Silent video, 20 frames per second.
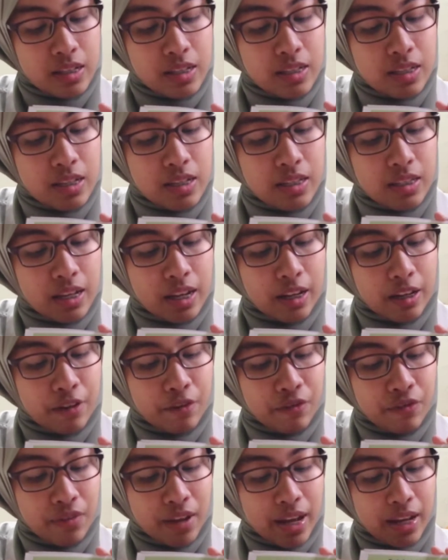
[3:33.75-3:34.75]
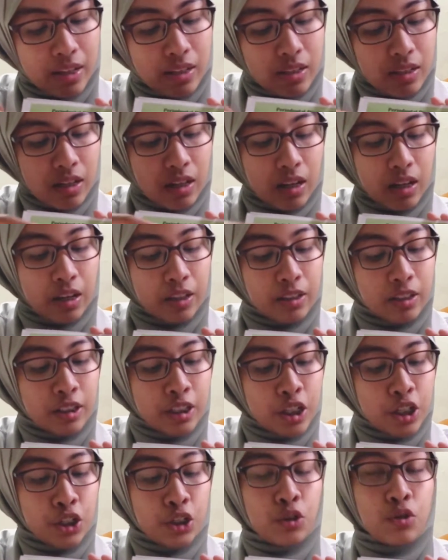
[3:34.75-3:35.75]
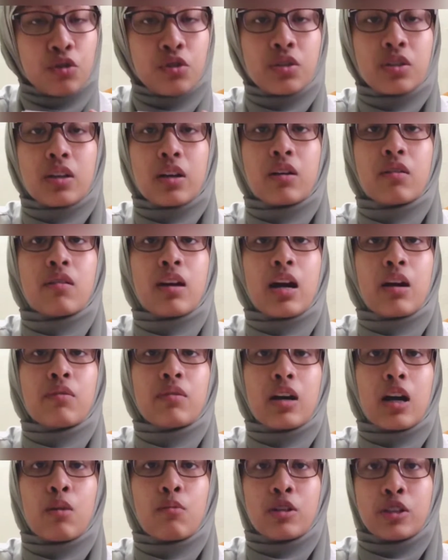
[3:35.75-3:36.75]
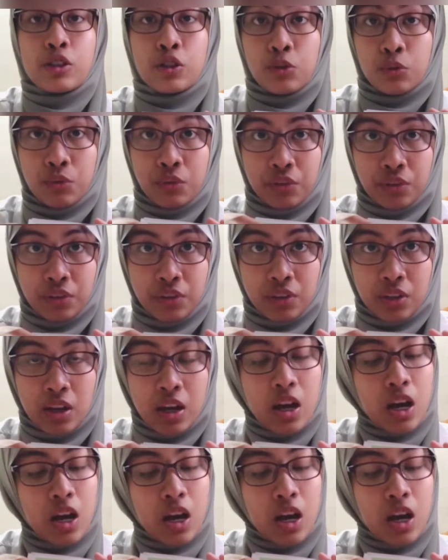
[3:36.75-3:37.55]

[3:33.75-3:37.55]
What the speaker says: disease that affect the tissues around our tooth.